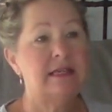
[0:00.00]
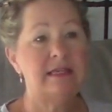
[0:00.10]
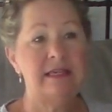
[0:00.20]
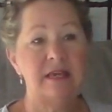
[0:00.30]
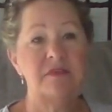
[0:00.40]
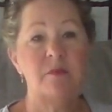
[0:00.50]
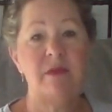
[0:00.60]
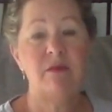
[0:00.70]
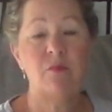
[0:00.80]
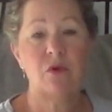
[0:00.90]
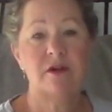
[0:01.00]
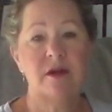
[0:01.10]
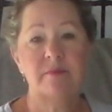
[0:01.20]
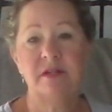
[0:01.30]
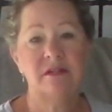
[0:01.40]
get the beadboard
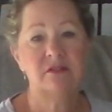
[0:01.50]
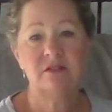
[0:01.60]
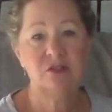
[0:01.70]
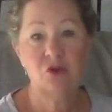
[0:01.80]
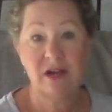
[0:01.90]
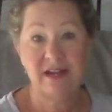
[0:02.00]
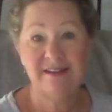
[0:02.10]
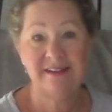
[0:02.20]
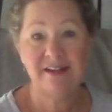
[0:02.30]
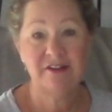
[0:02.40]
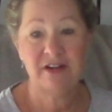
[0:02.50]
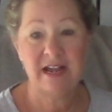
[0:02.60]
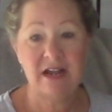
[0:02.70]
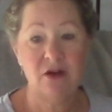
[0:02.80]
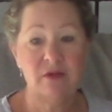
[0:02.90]
up, and it looks great in here
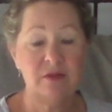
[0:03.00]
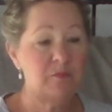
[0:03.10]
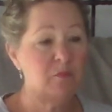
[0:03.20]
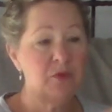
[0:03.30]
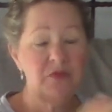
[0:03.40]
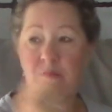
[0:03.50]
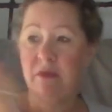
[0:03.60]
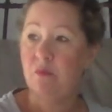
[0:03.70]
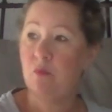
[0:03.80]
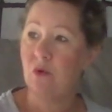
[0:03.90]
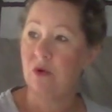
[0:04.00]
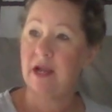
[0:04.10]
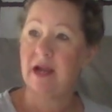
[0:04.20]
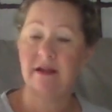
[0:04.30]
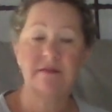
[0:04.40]
now. He put the beadboard
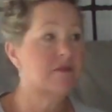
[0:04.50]
on the